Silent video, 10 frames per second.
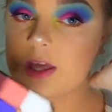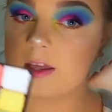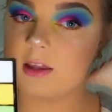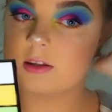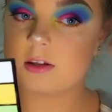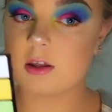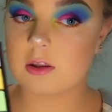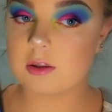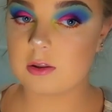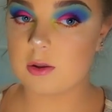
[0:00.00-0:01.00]
And
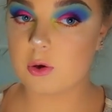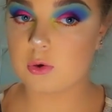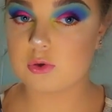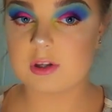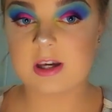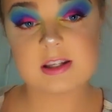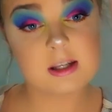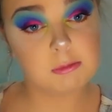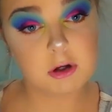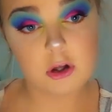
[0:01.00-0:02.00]
those are
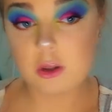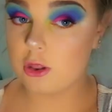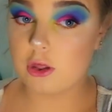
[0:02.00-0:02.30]
some of